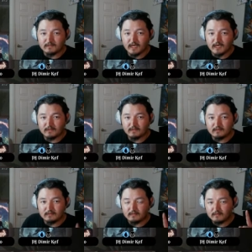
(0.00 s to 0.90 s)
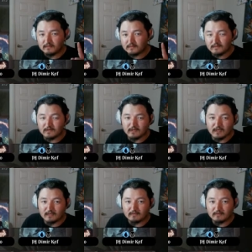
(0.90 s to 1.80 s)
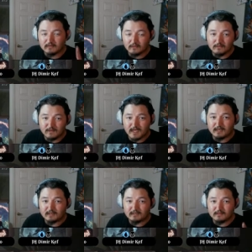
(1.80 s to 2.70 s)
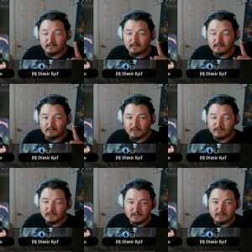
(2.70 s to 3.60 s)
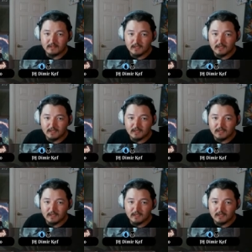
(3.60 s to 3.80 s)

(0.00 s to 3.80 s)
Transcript: Fanatix. 7 o'clock, Dothan Fanatix, his pre-release.